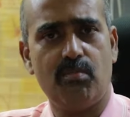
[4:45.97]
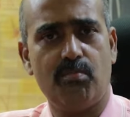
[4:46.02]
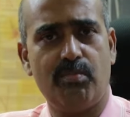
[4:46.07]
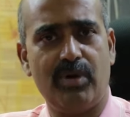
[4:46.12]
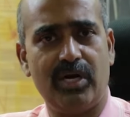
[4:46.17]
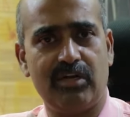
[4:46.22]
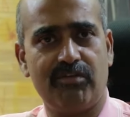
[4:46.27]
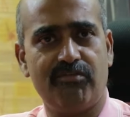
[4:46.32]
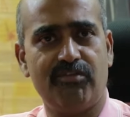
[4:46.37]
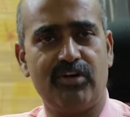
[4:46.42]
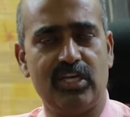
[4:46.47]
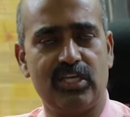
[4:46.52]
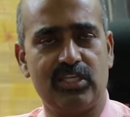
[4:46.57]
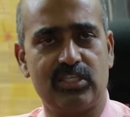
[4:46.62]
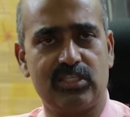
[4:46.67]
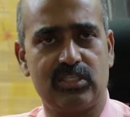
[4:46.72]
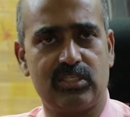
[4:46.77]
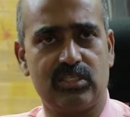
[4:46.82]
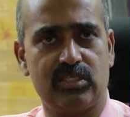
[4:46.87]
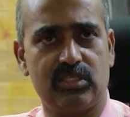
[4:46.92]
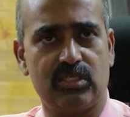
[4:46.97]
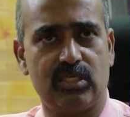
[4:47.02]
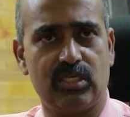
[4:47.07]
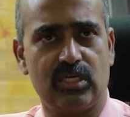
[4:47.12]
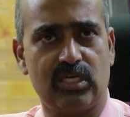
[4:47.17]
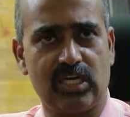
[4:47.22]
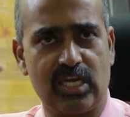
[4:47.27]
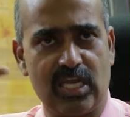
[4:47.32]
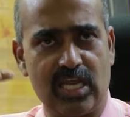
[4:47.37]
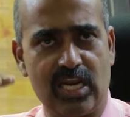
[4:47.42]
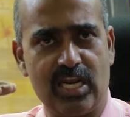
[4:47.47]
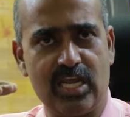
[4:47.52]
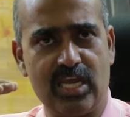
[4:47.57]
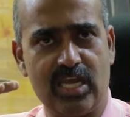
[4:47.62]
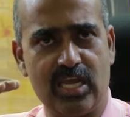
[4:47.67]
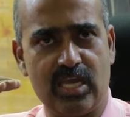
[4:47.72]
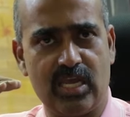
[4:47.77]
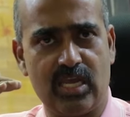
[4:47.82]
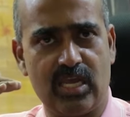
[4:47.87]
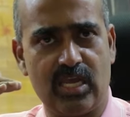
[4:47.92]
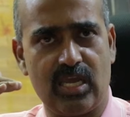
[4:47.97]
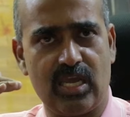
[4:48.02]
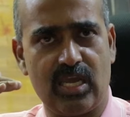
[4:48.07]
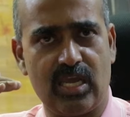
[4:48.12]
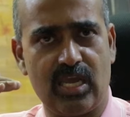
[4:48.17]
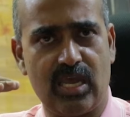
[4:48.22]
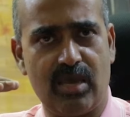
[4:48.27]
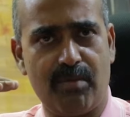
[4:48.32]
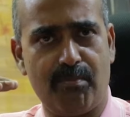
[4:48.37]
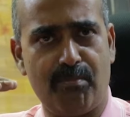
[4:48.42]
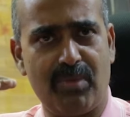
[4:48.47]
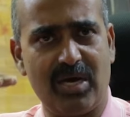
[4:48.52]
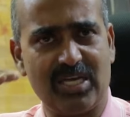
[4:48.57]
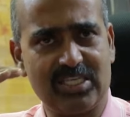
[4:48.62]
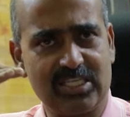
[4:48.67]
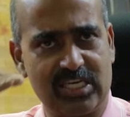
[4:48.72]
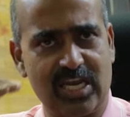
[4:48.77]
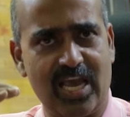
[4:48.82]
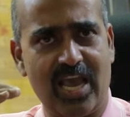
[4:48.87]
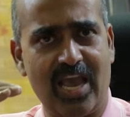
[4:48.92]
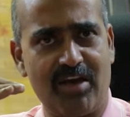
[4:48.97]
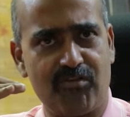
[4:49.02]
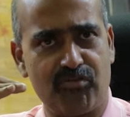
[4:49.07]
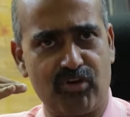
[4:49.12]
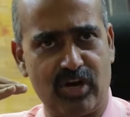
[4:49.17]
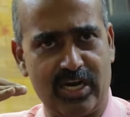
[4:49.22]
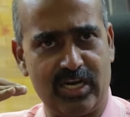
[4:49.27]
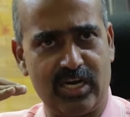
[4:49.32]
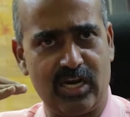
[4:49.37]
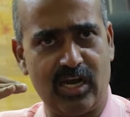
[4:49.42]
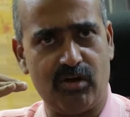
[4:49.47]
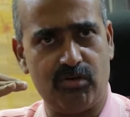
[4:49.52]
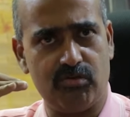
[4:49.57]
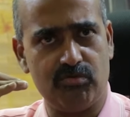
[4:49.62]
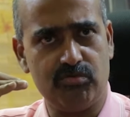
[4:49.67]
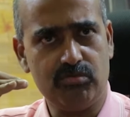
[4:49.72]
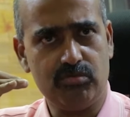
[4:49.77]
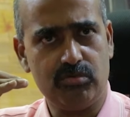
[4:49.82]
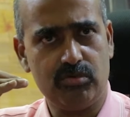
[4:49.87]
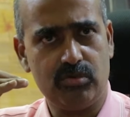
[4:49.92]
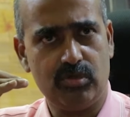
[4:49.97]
But if it is really a must-have right now,